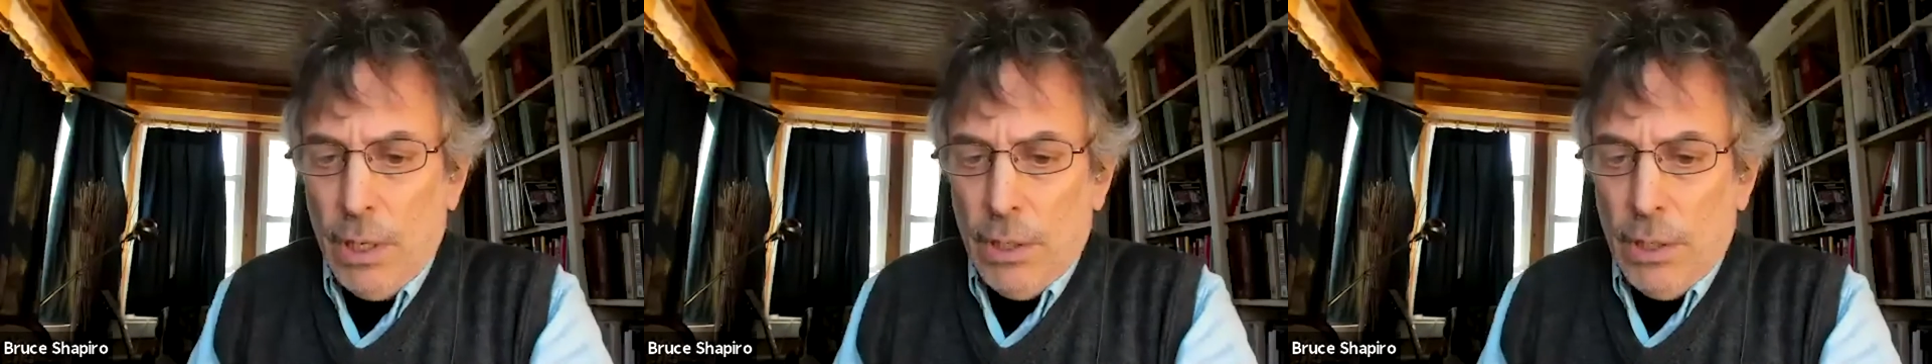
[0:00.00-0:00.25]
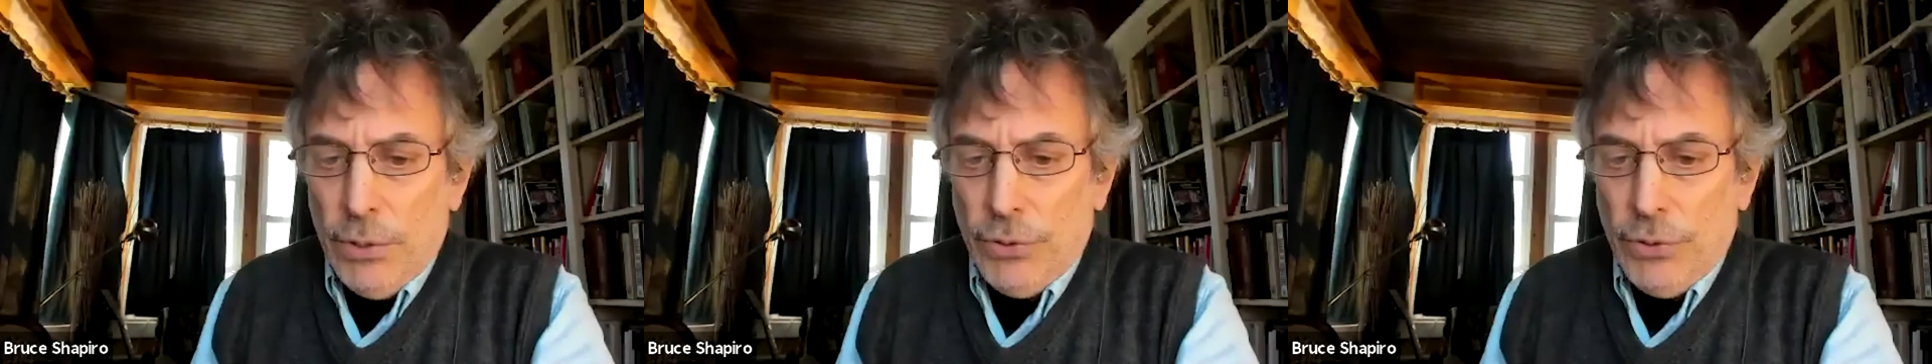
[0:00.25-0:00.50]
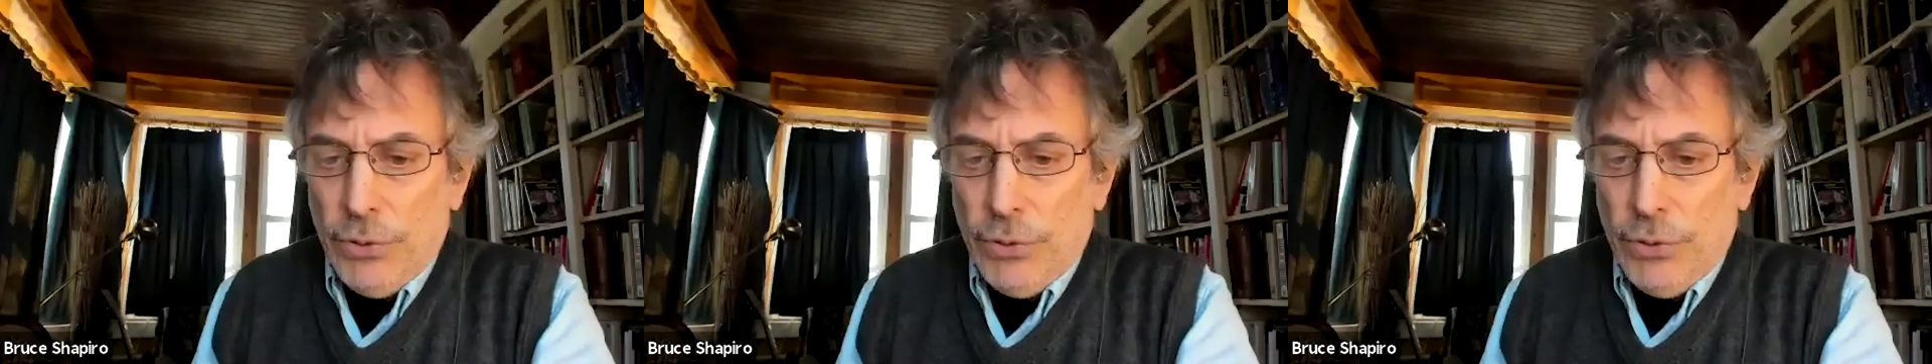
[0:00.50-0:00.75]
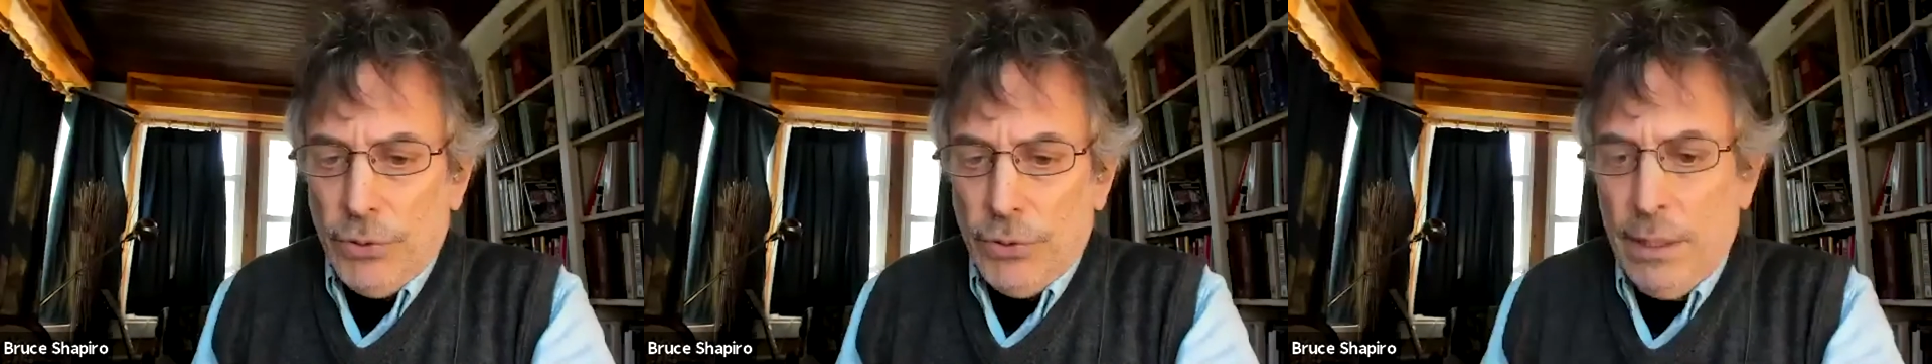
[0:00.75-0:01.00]

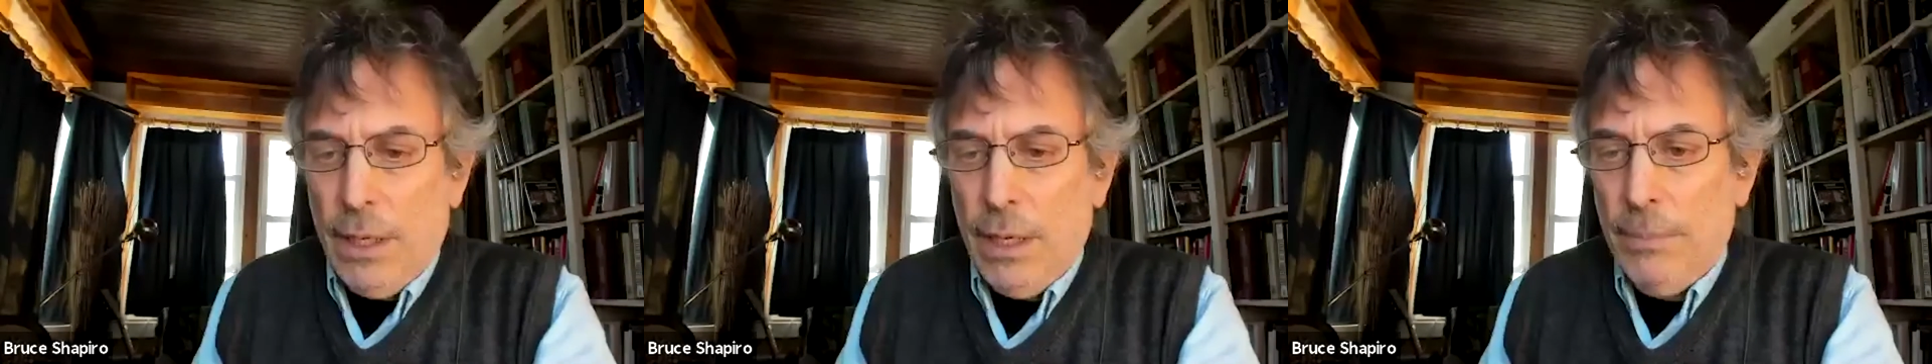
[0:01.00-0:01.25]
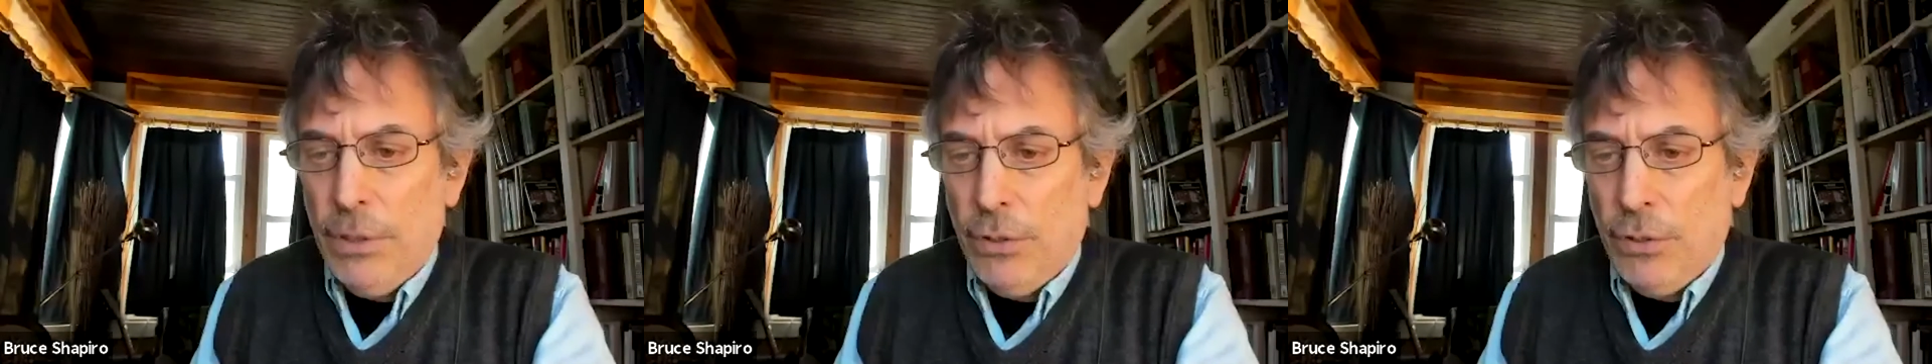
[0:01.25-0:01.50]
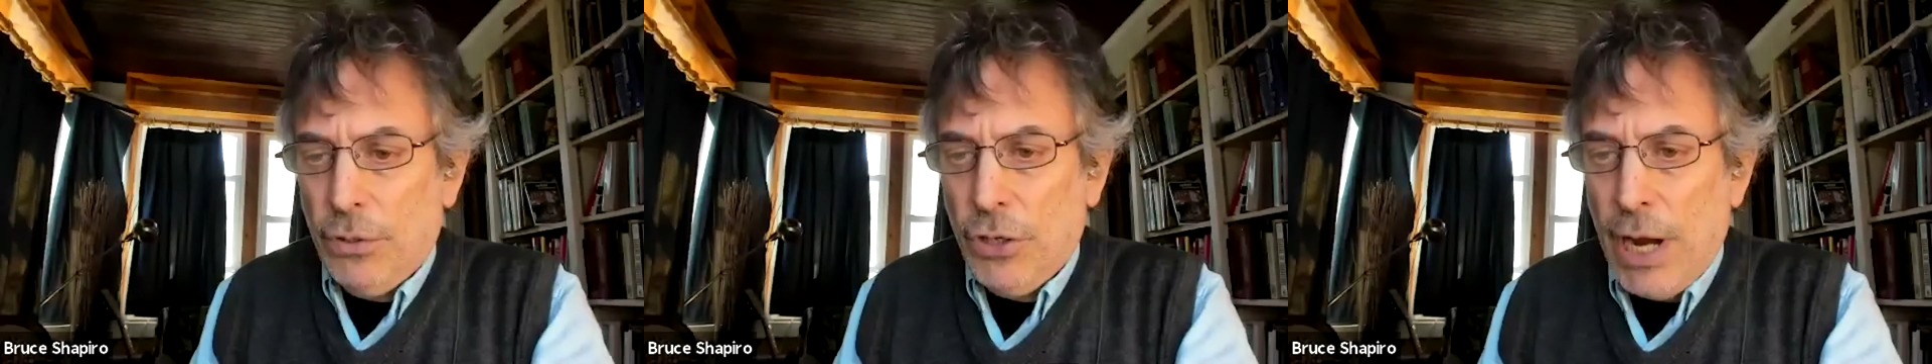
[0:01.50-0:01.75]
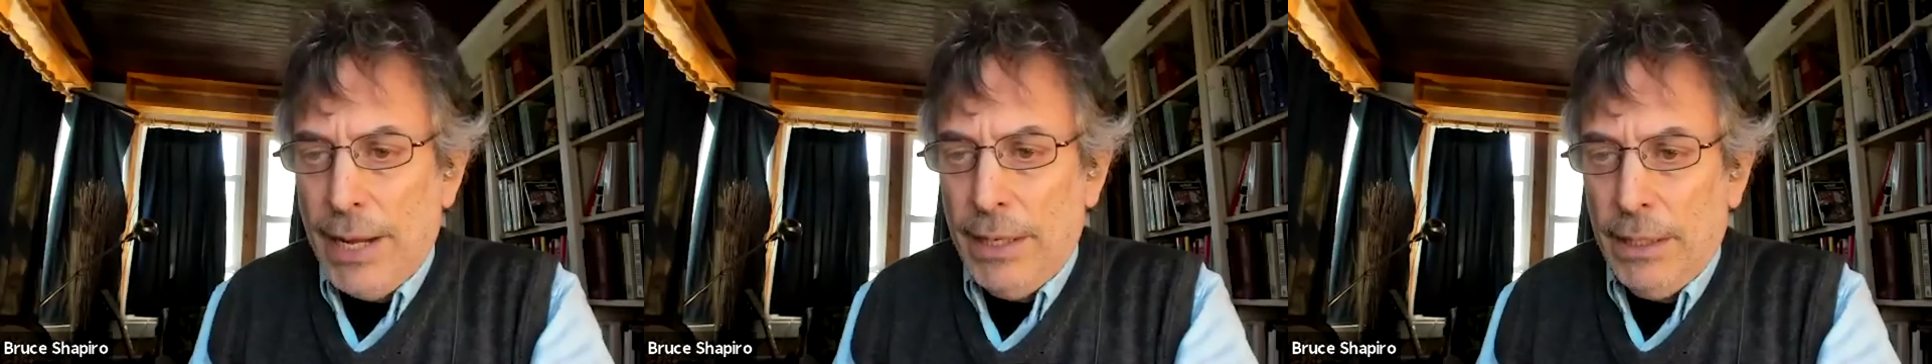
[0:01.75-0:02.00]
screen, to
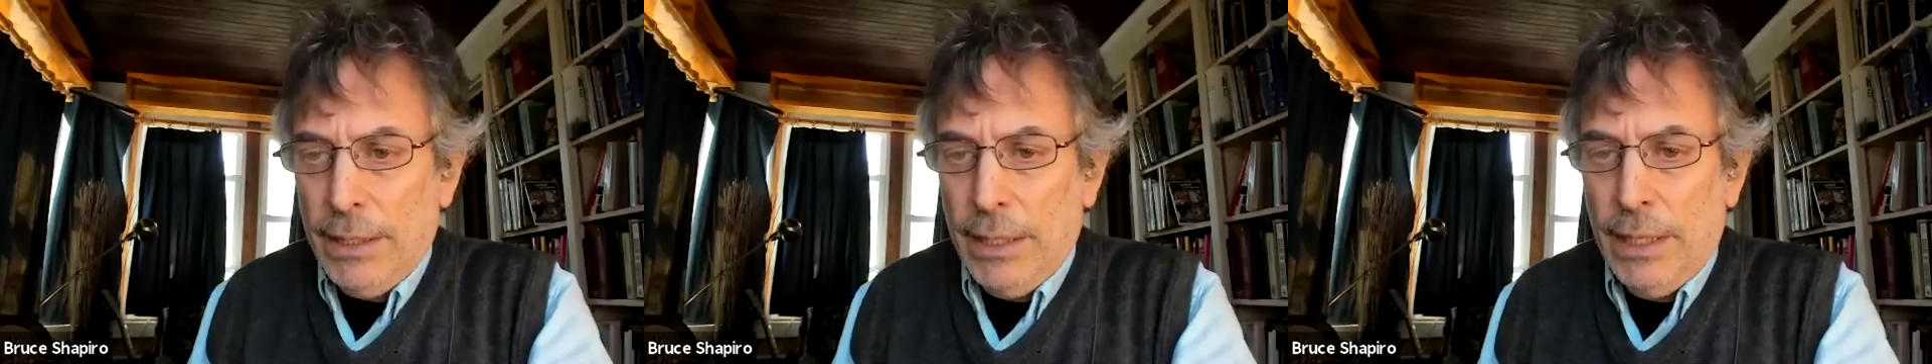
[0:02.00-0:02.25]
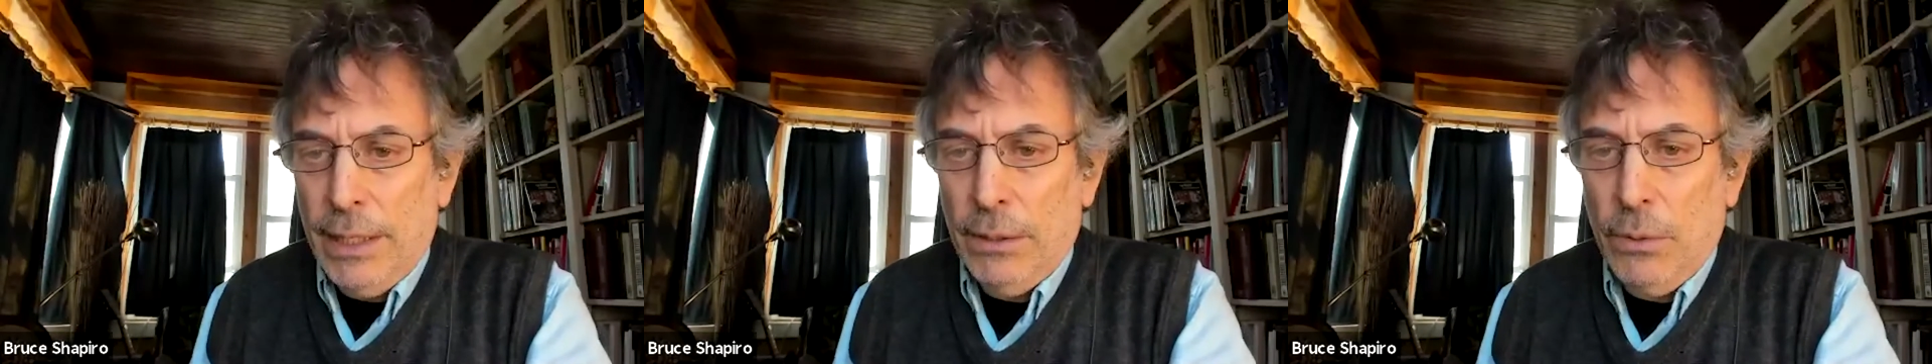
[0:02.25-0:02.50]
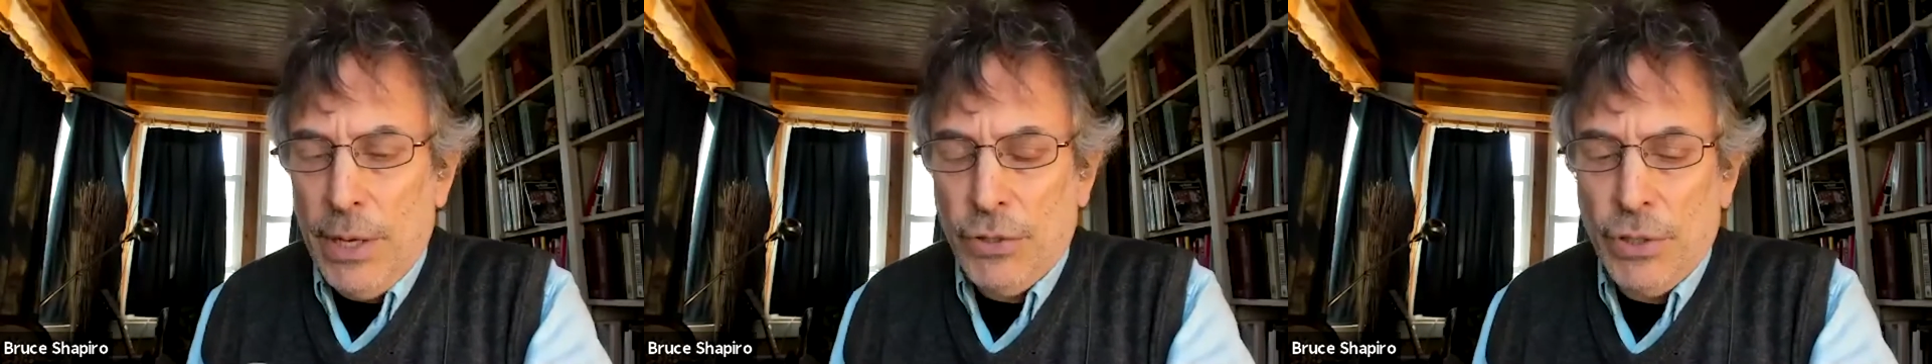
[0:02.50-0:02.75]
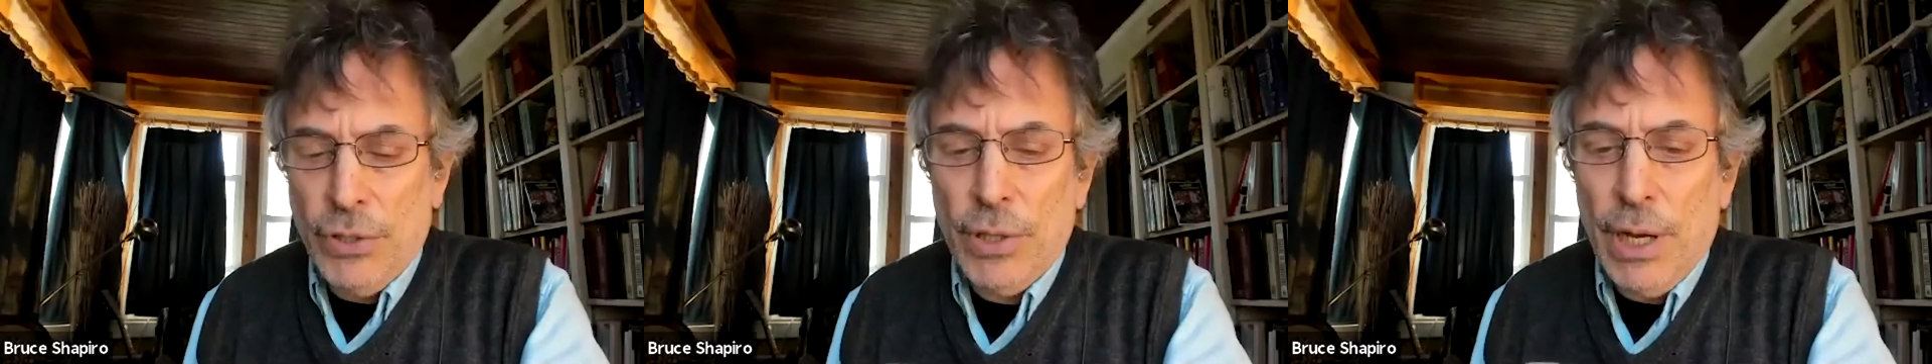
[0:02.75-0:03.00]
chat in any
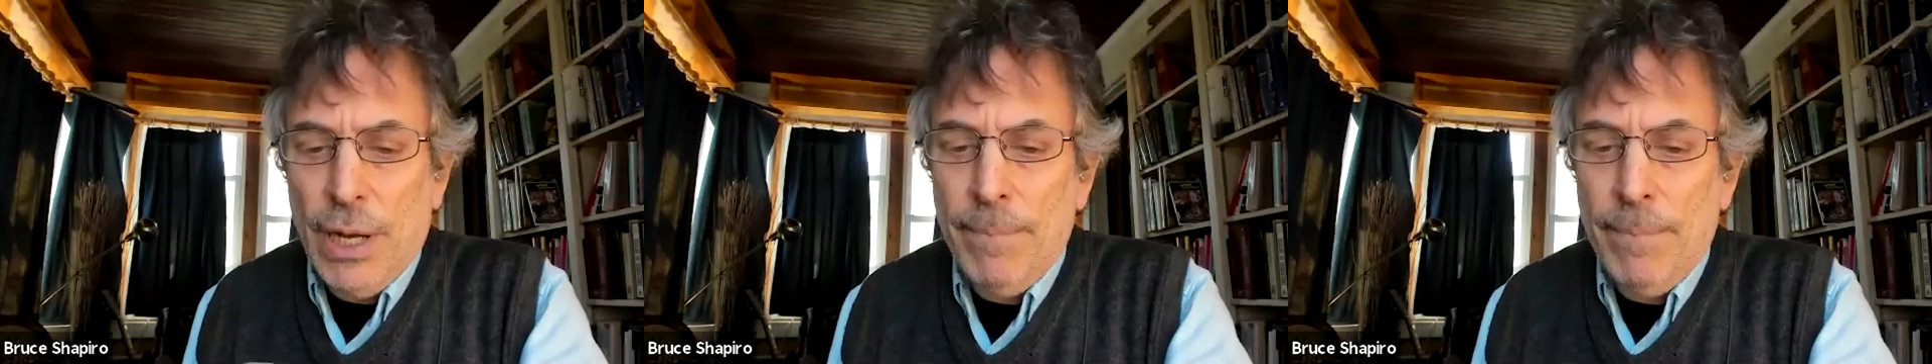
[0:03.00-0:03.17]
questions.